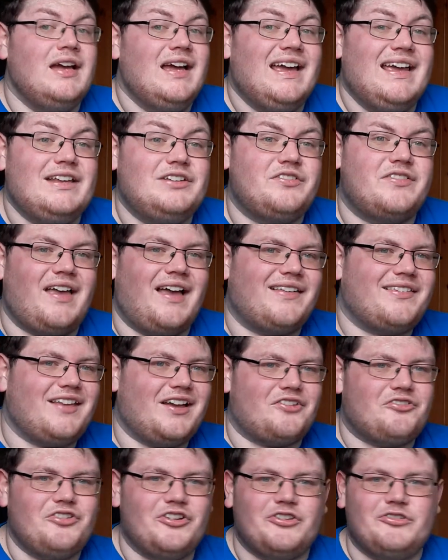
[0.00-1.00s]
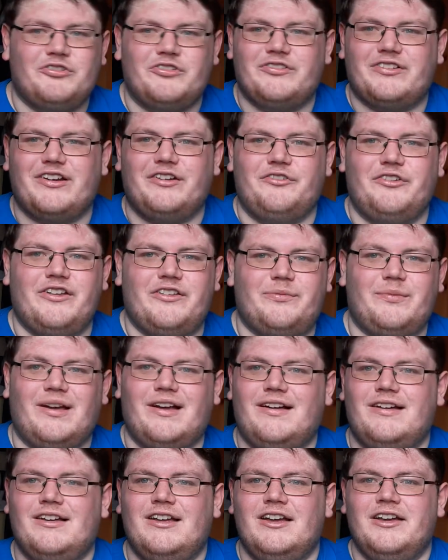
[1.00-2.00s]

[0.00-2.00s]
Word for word: He just has that charisma.